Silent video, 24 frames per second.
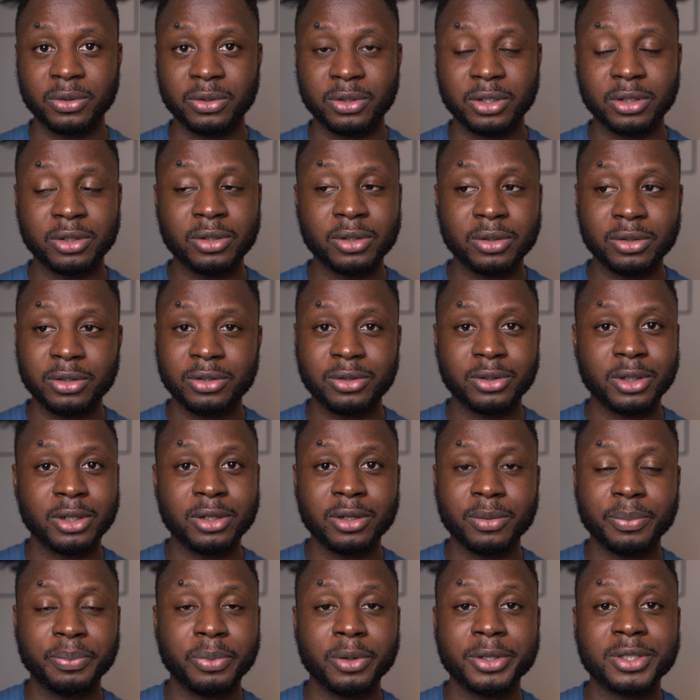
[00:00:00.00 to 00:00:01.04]
You're
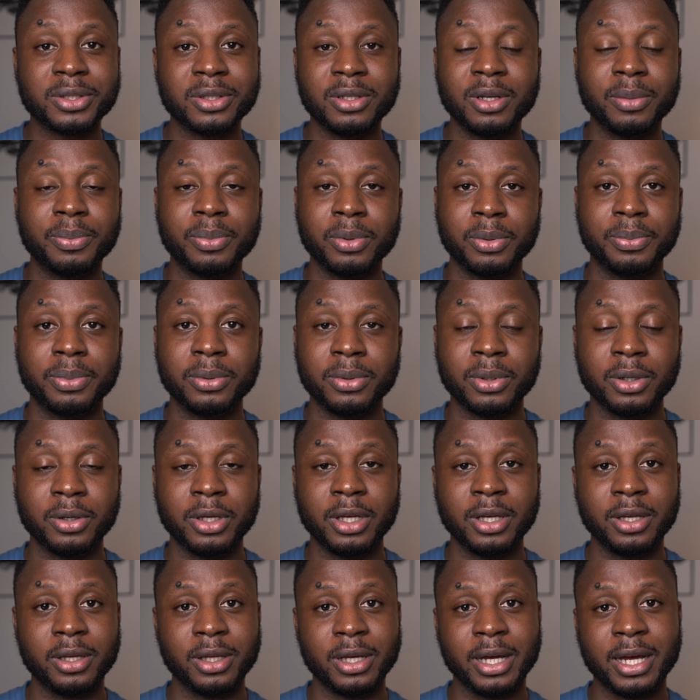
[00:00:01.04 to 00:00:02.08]
not pursuing
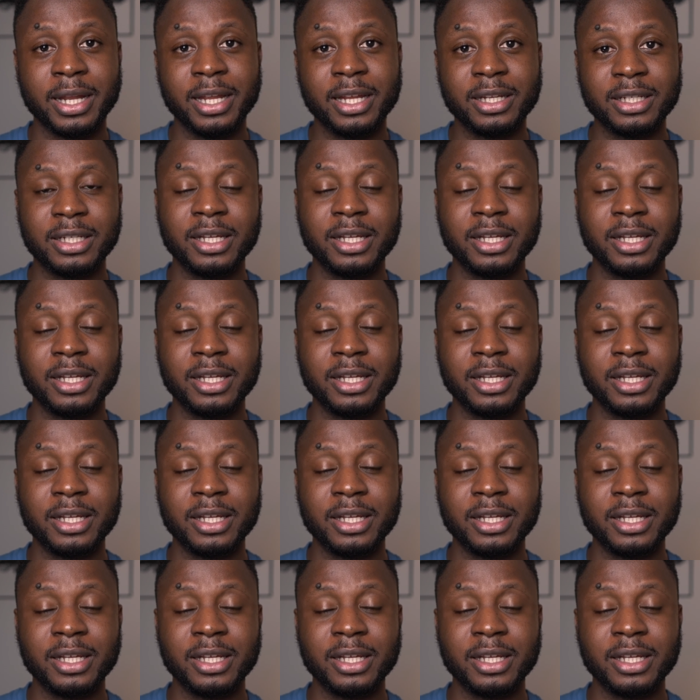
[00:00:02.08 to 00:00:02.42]
an